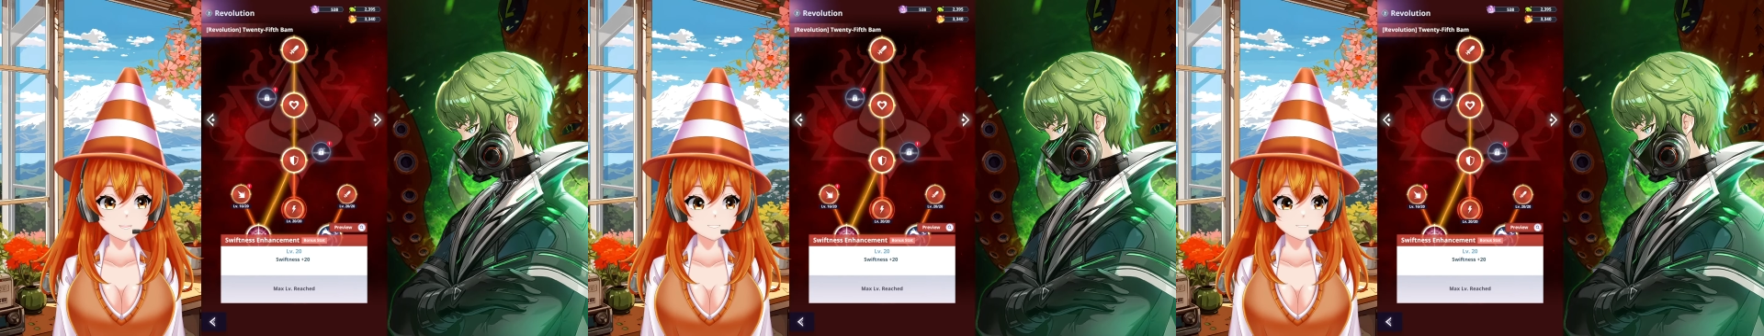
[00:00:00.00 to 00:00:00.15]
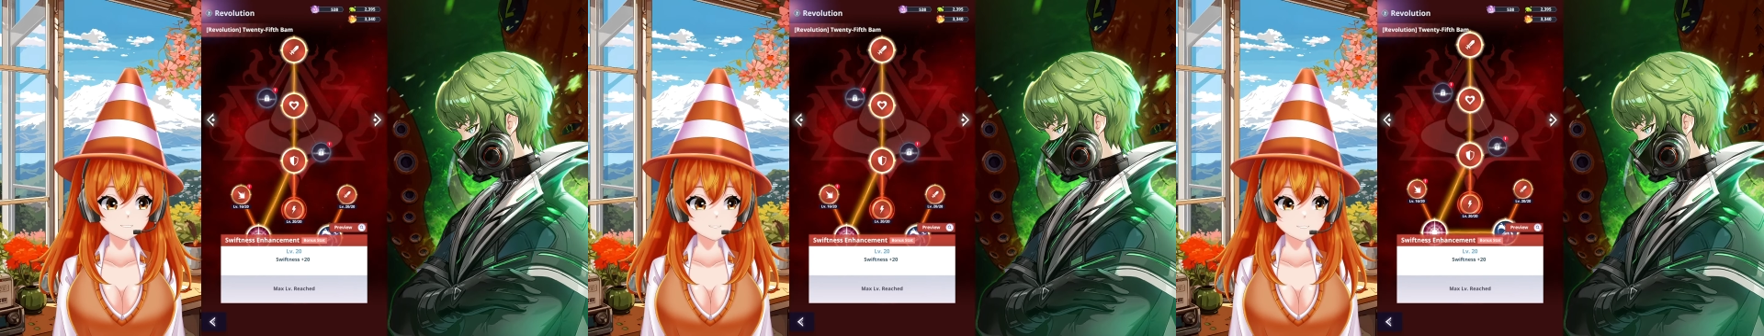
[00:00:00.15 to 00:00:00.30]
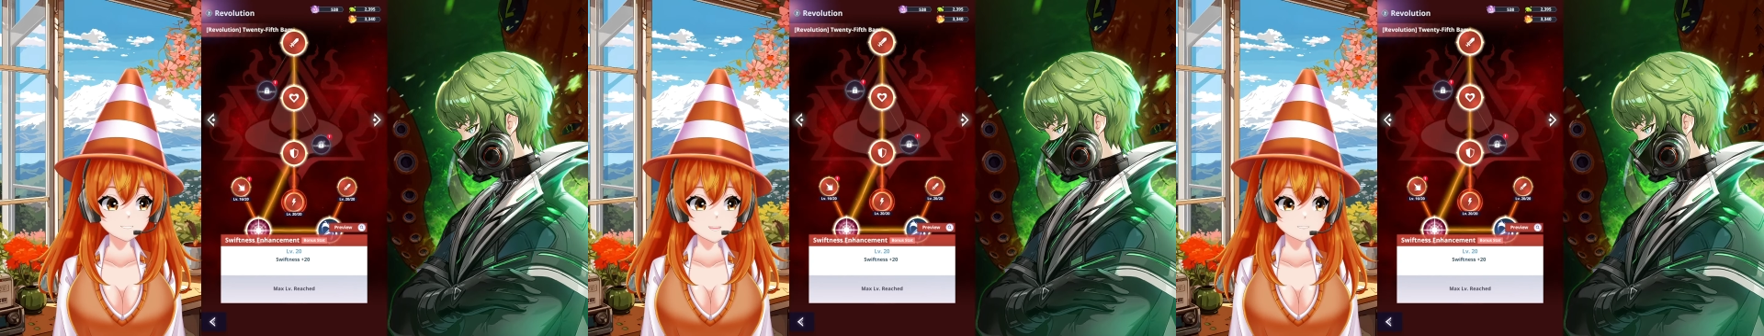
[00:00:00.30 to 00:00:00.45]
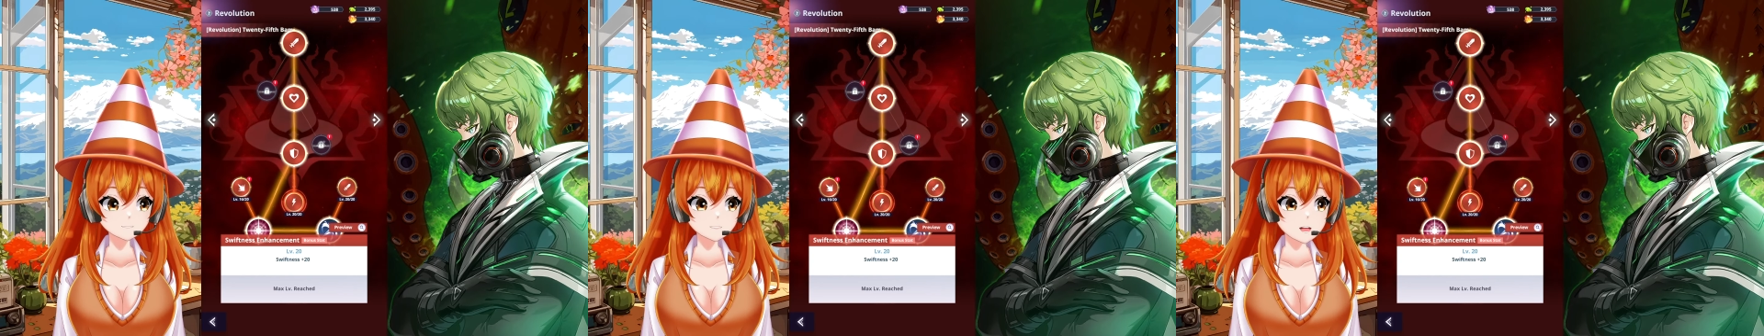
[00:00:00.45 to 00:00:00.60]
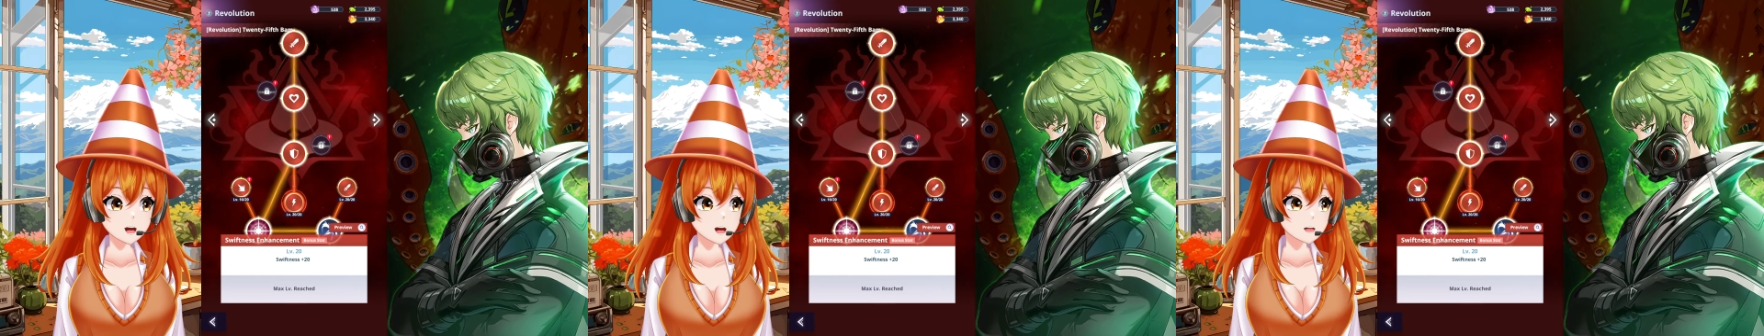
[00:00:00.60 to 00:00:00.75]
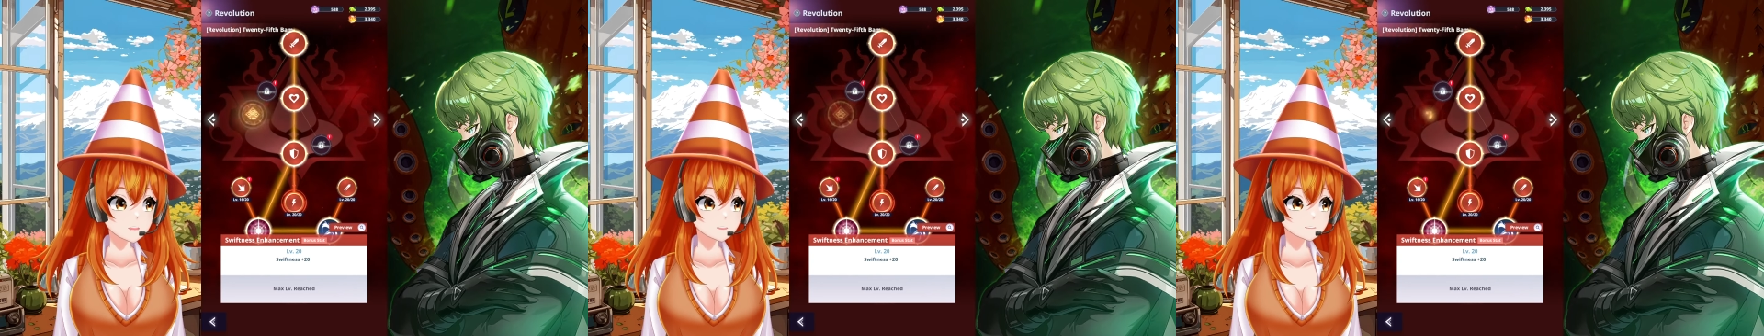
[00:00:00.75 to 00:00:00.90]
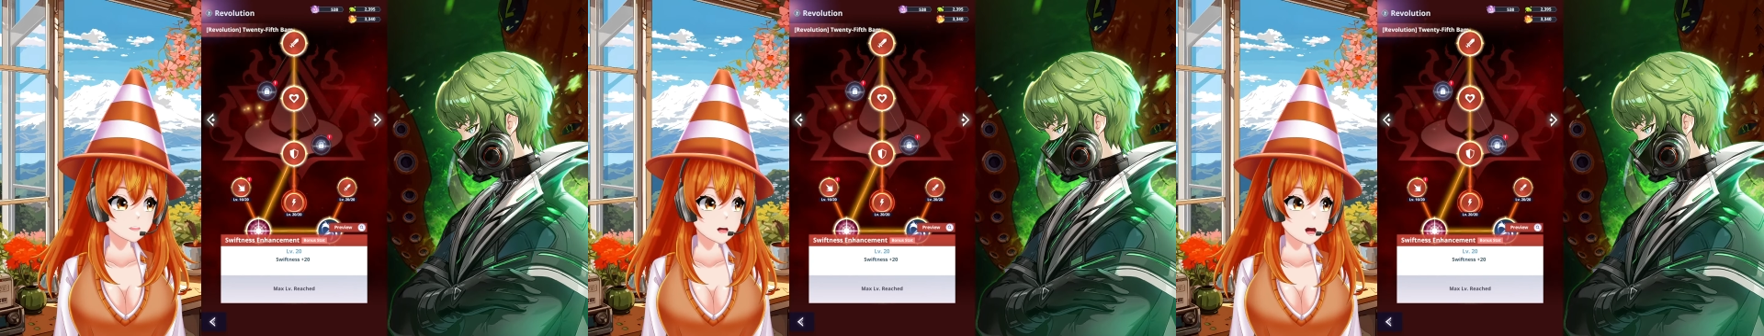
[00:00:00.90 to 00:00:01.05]
setup
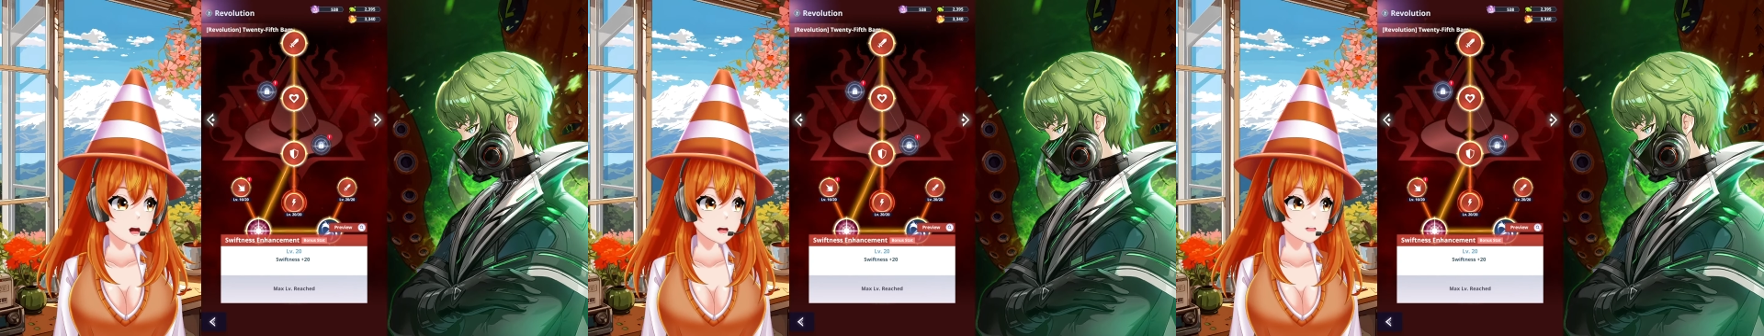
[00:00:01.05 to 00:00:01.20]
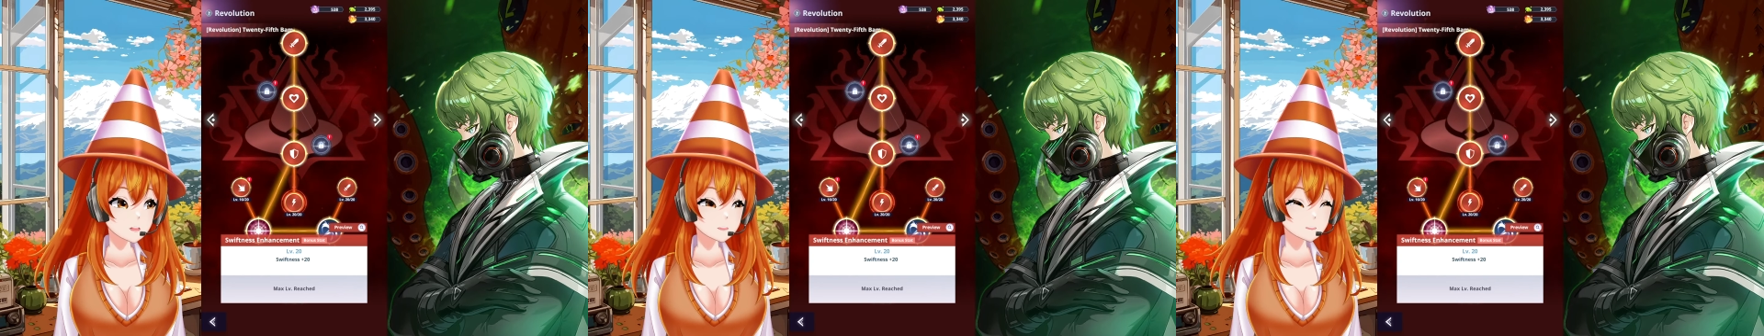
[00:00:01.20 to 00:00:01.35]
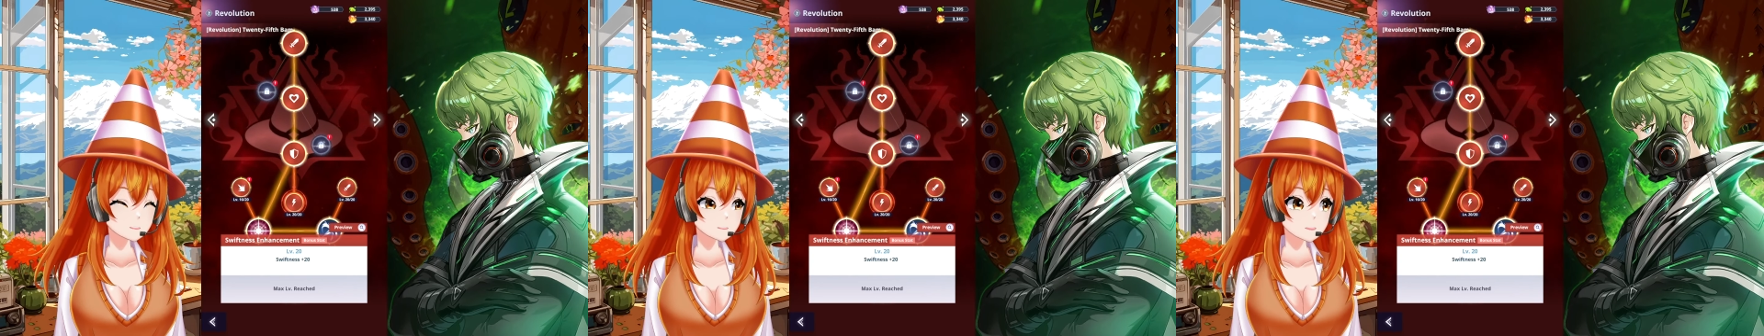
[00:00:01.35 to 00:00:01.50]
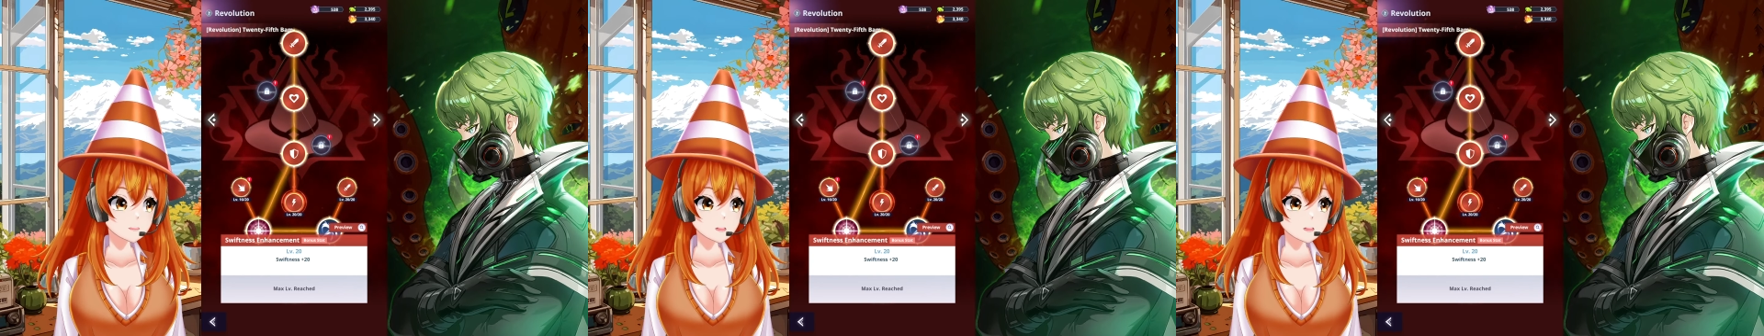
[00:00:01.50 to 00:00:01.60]
still acceptable,